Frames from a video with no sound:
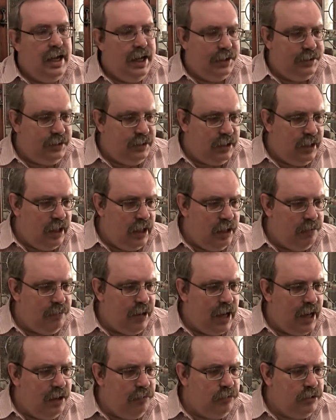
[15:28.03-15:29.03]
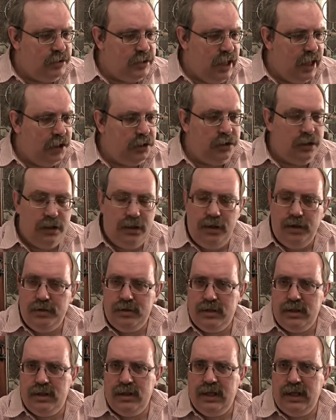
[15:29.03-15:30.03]
At the time, I was actually
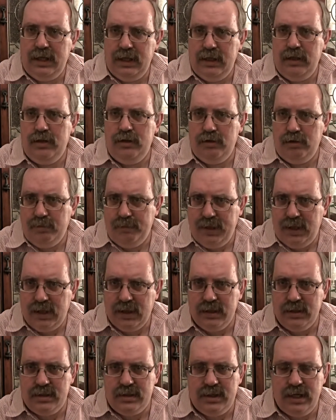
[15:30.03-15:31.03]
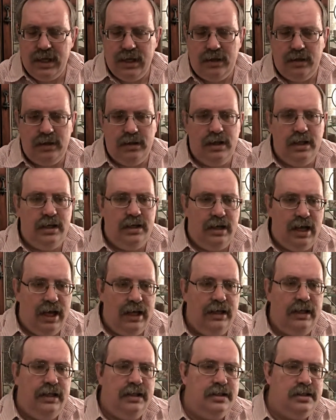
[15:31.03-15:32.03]
using the New American Standard, and then in
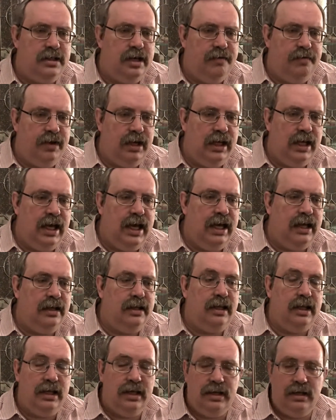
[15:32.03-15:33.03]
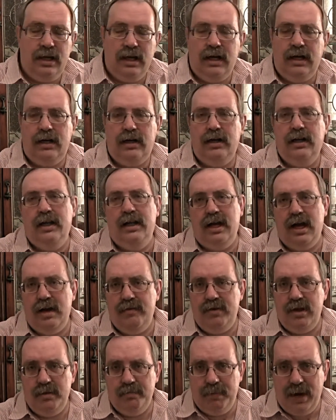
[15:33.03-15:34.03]
1978, the entire
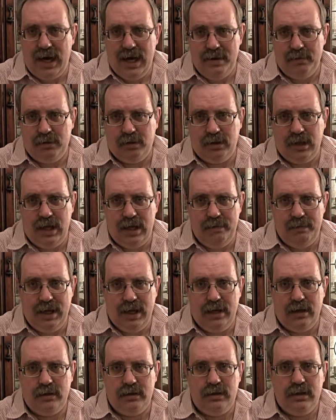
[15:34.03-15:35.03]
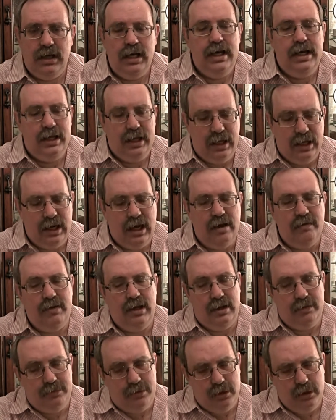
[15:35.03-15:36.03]
NIV Bible came out.
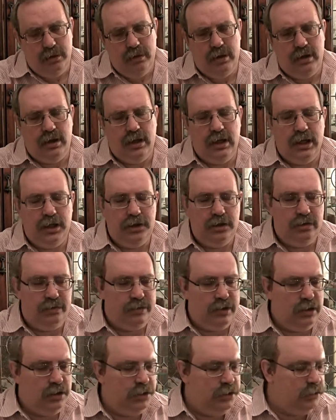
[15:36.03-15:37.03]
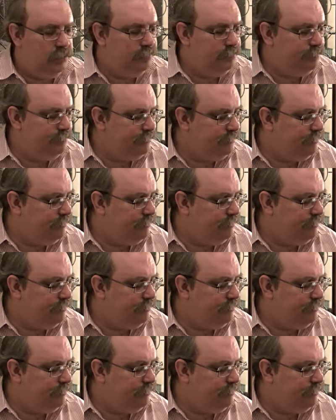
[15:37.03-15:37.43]
NIV for New International Version.